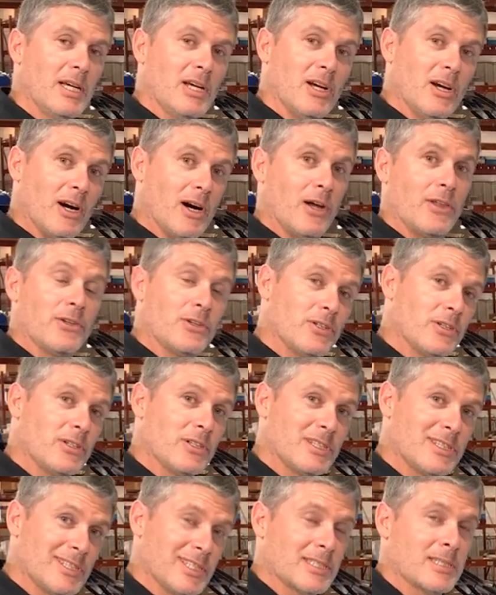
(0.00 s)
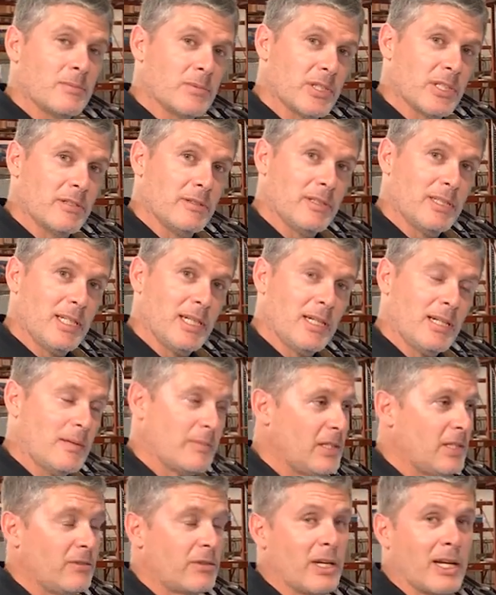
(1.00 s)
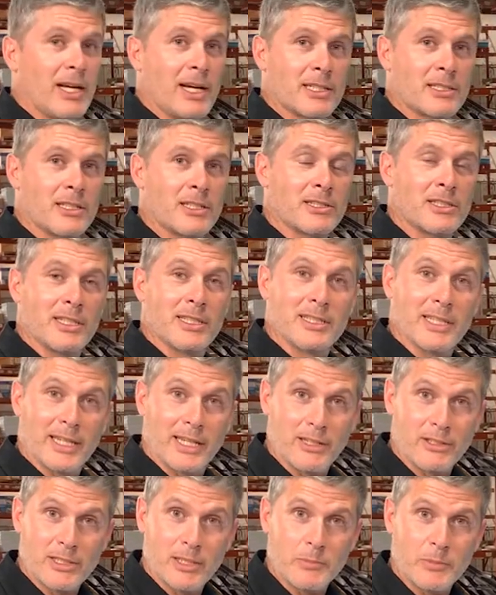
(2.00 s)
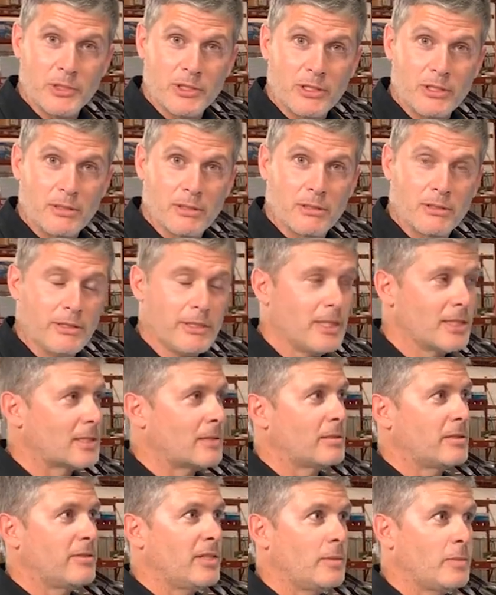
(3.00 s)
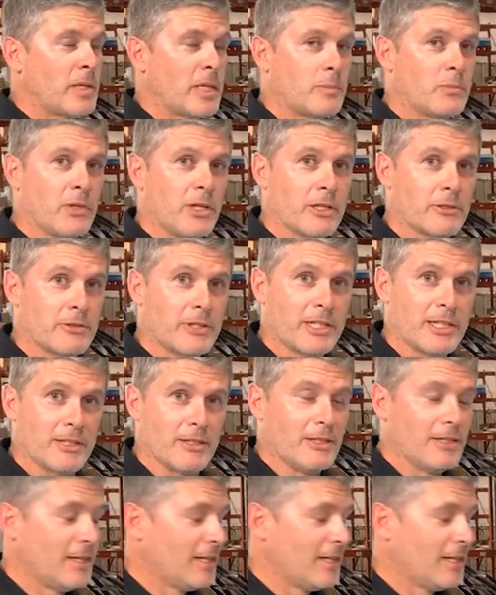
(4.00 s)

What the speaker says: other systems that are in there. I mean, you've got access to intake air temperature. Look at this, I'm developing a product right here.